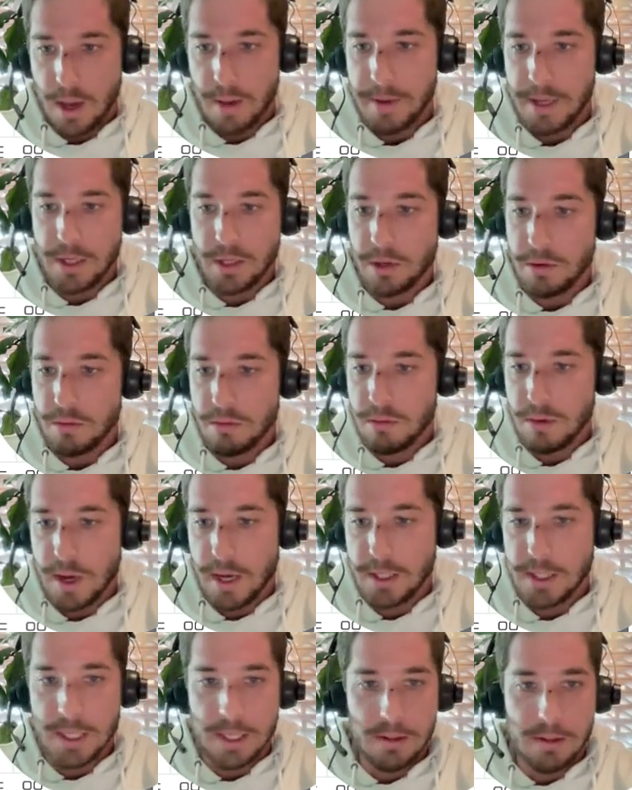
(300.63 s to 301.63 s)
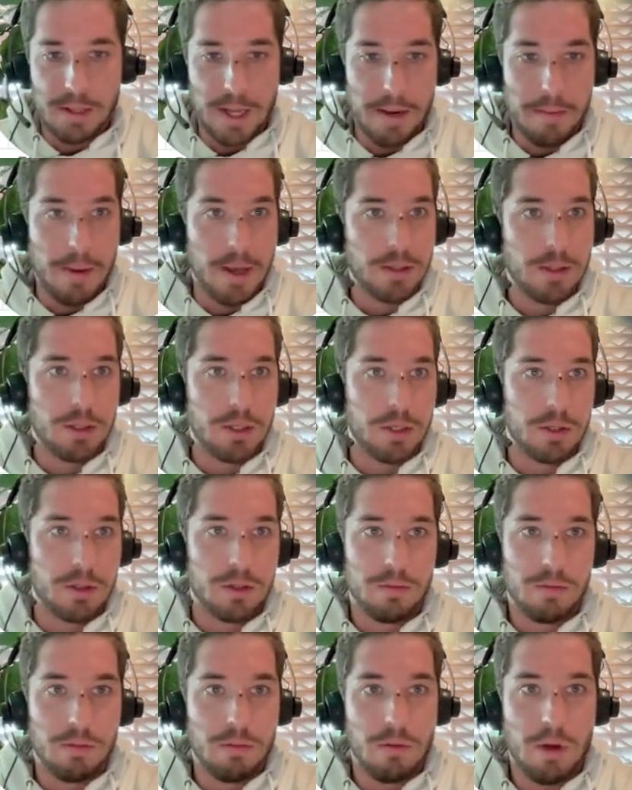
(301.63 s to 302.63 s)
I mean, dude, I send 10 messages.